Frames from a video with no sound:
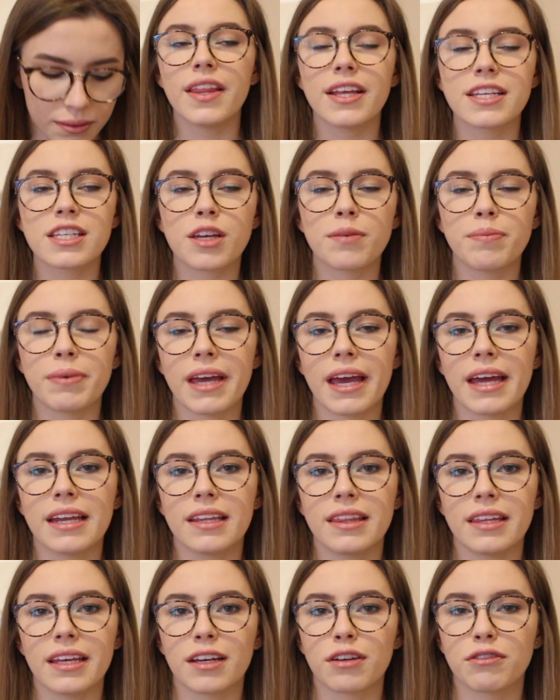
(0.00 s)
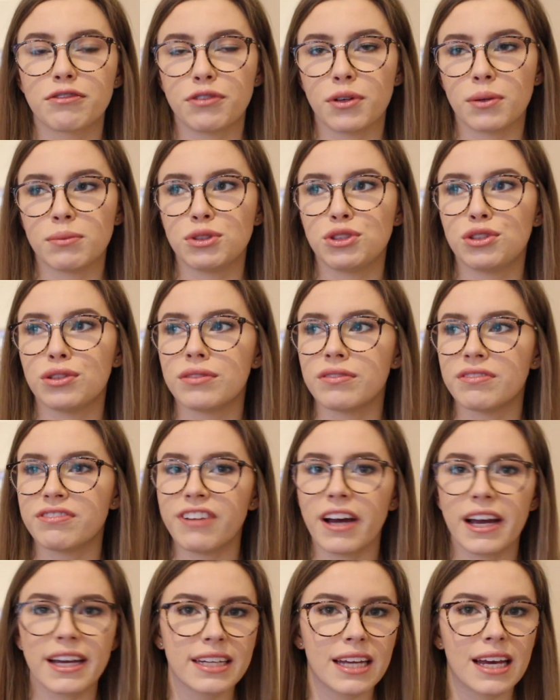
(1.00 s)
This could be anything from student
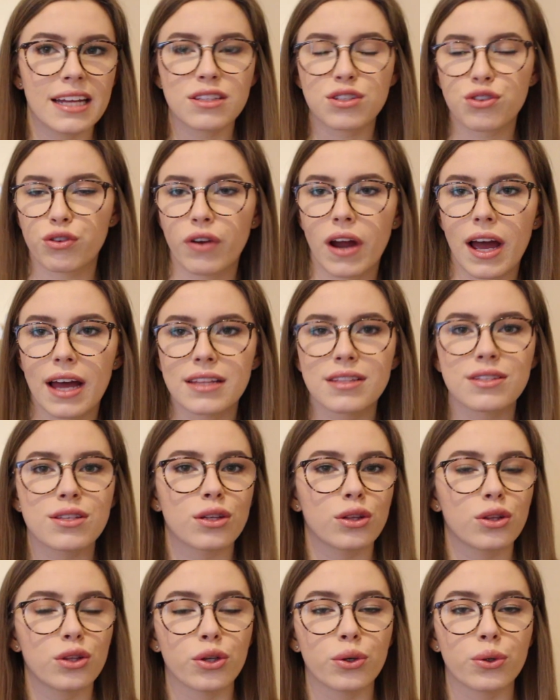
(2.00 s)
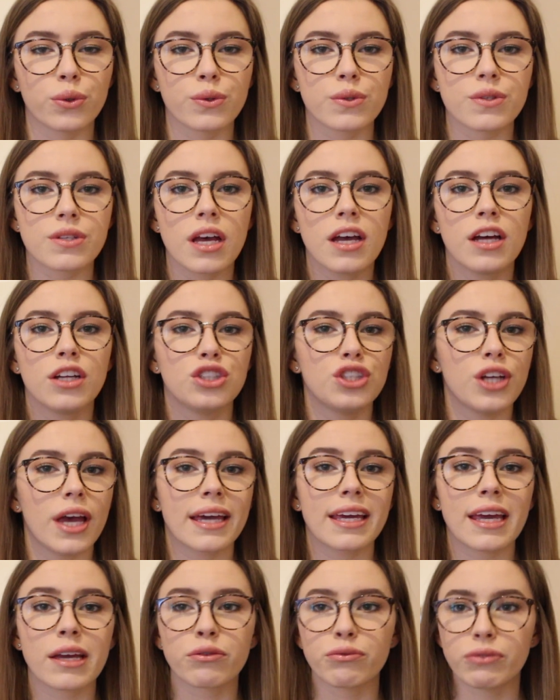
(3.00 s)
finance, grants, loans,
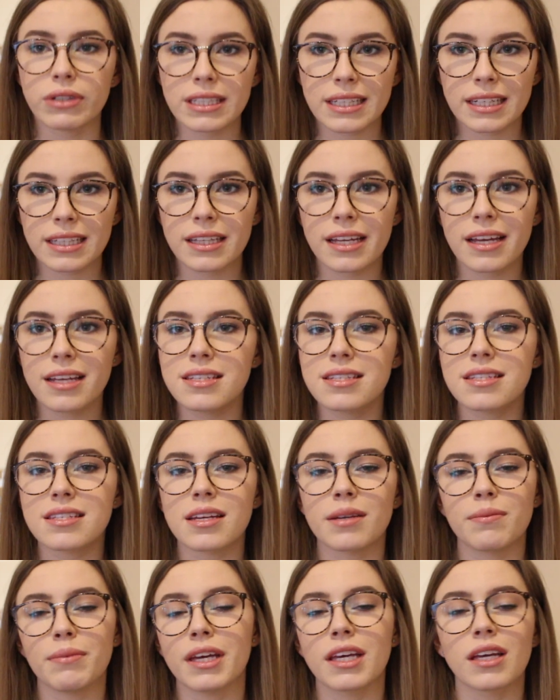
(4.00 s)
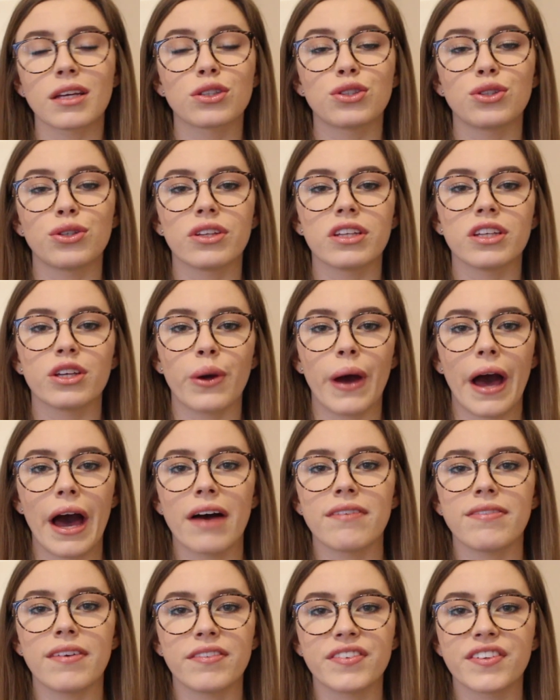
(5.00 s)
checking reading lists and making sure that you
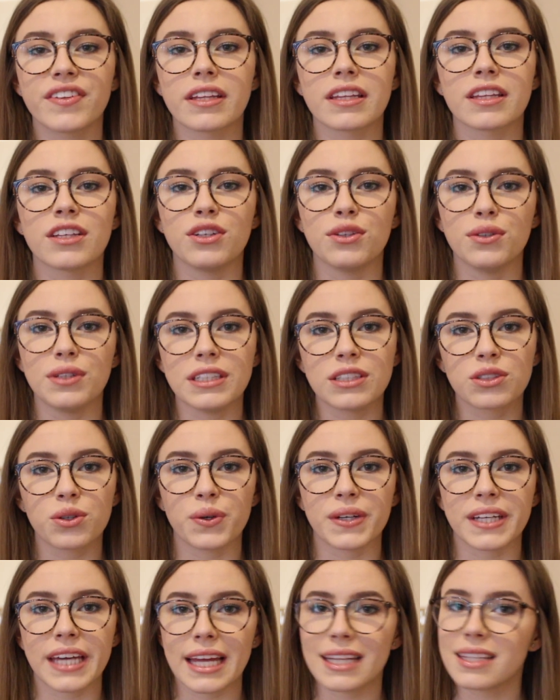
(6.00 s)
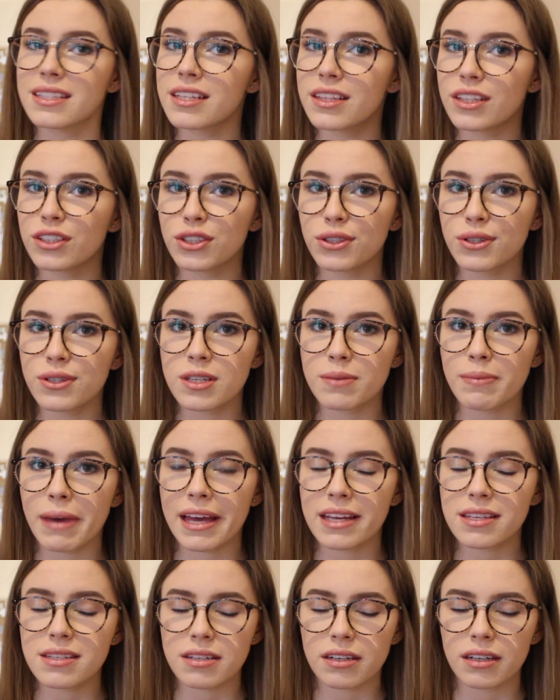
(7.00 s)
have everything that you need going into the new
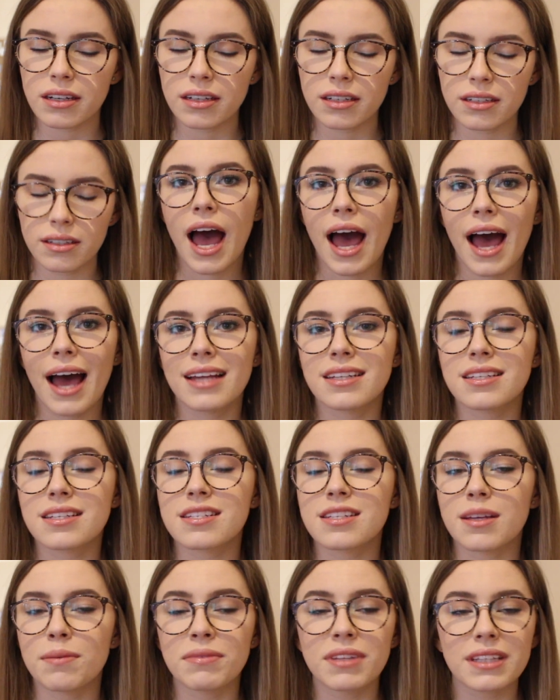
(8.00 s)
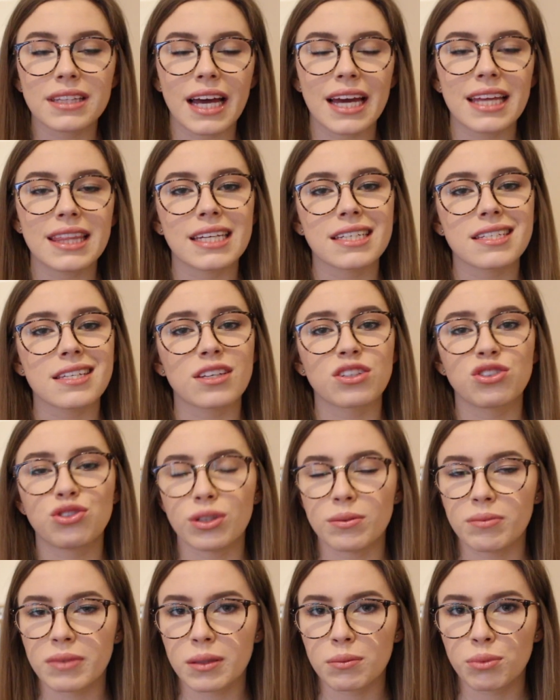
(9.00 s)
semester. And something that I think is
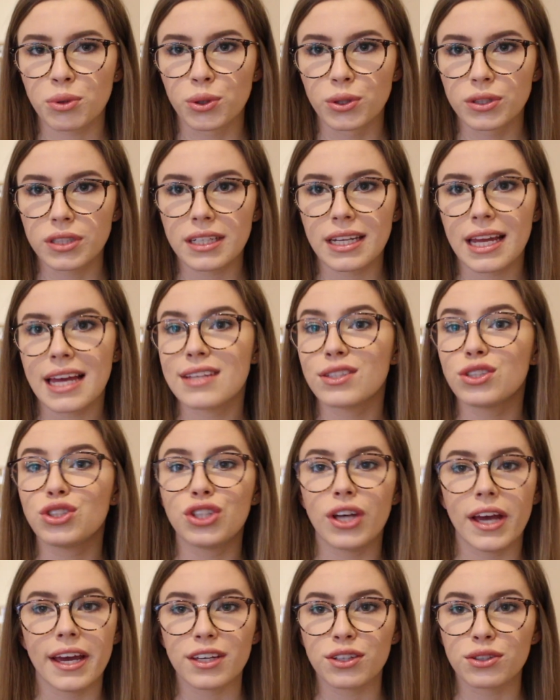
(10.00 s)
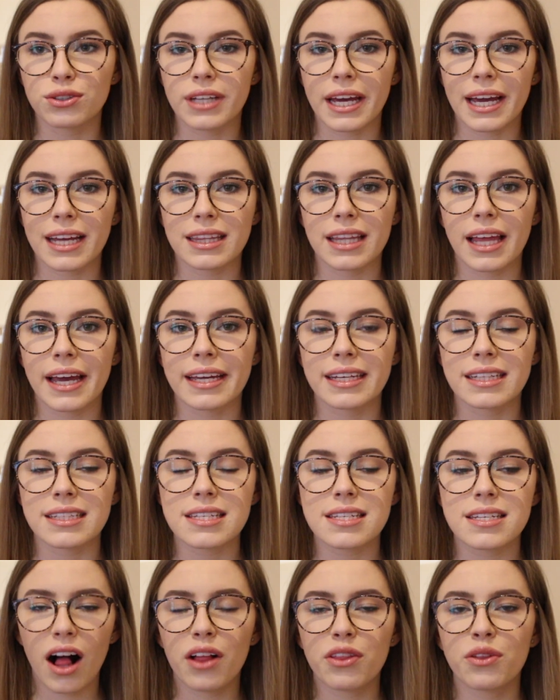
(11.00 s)
extremely important is check your
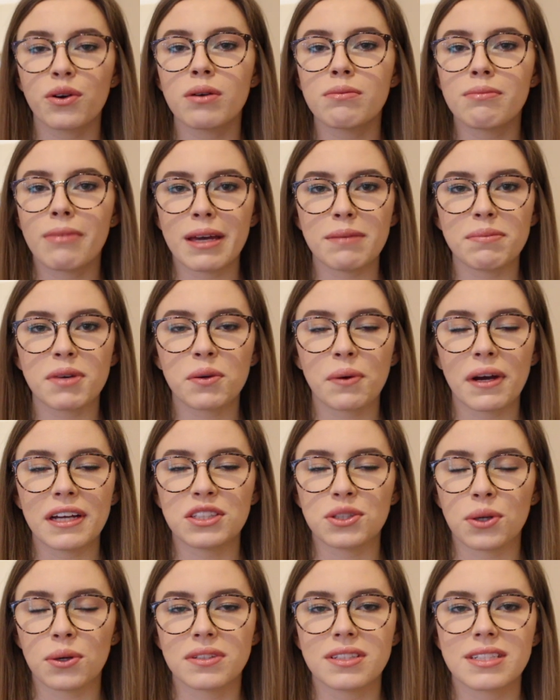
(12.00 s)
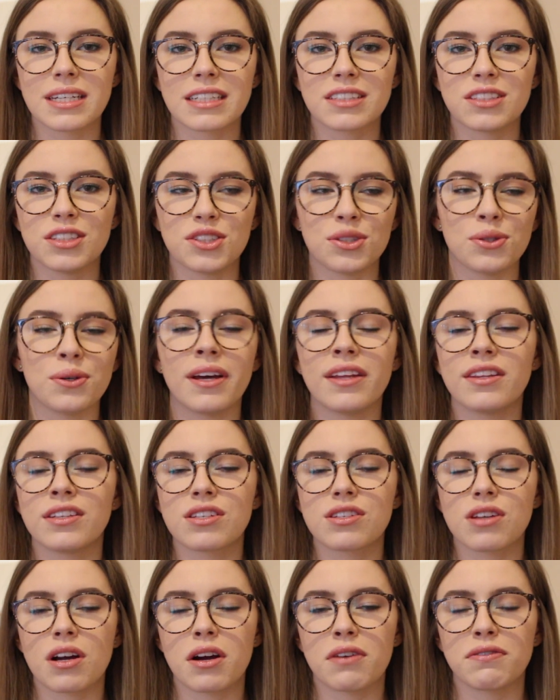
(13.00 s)
deadlines. Although it might be quite daunting to do it at the
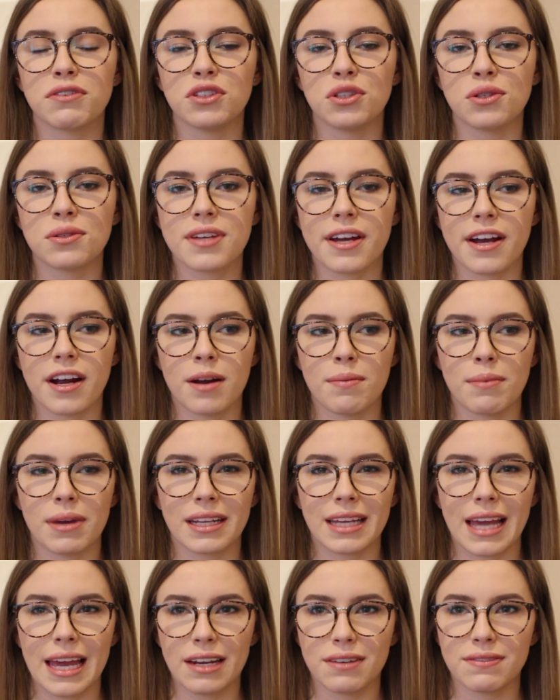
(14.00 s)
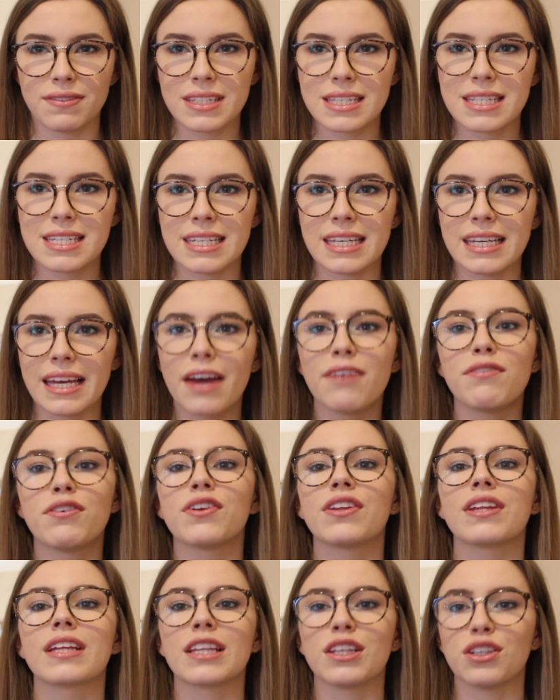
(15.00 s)
start of a new term and kind of see
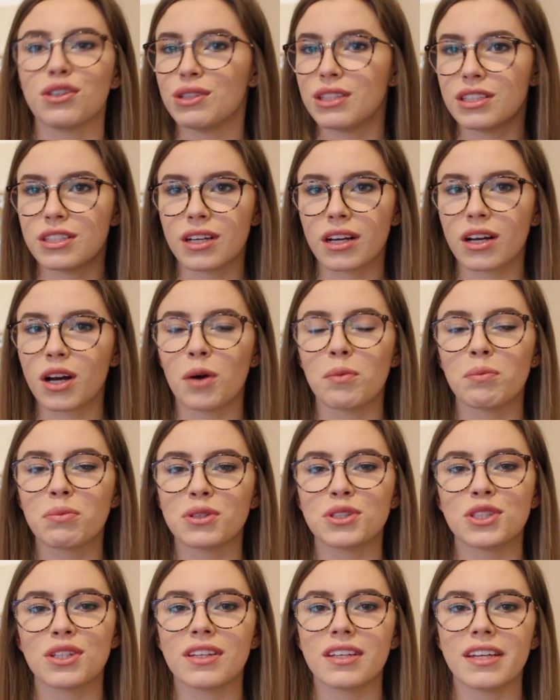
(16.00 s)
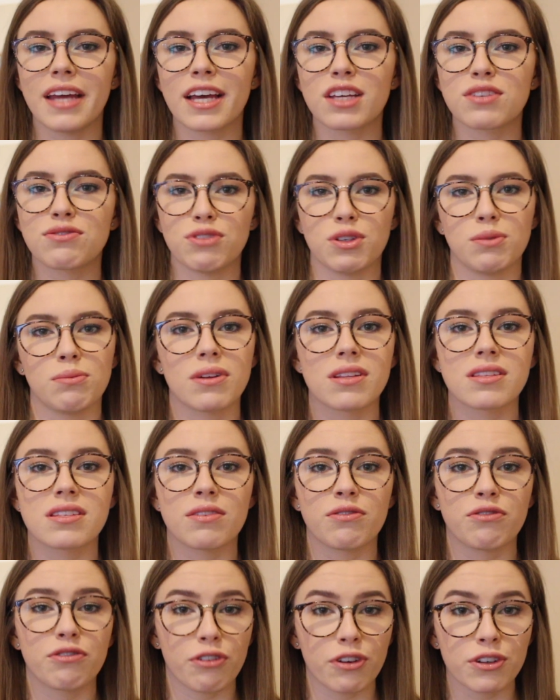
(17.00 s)
everything that you need to accomplish in the next few months
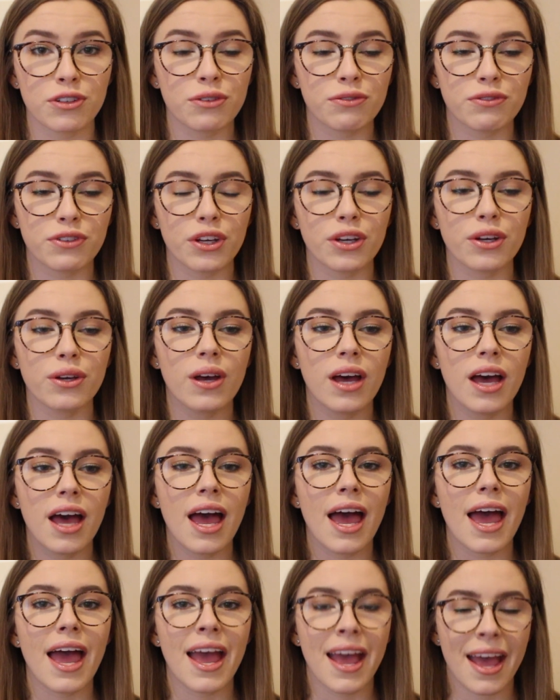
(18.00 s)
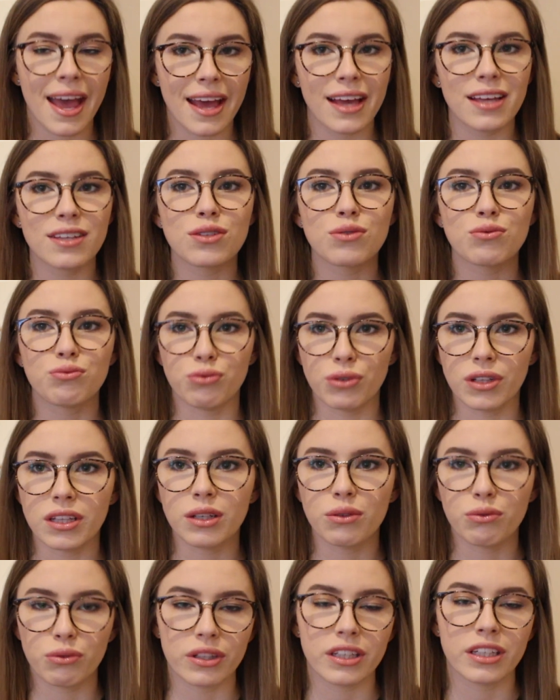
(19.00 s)
in front of you, it is
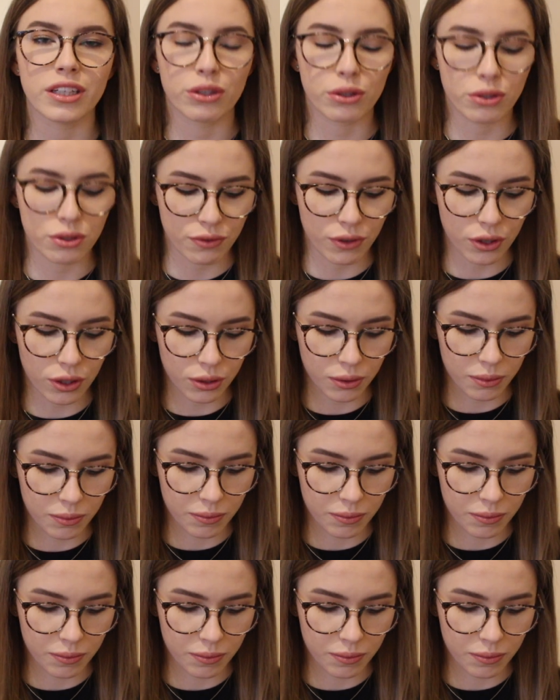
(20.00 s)
really, really useful.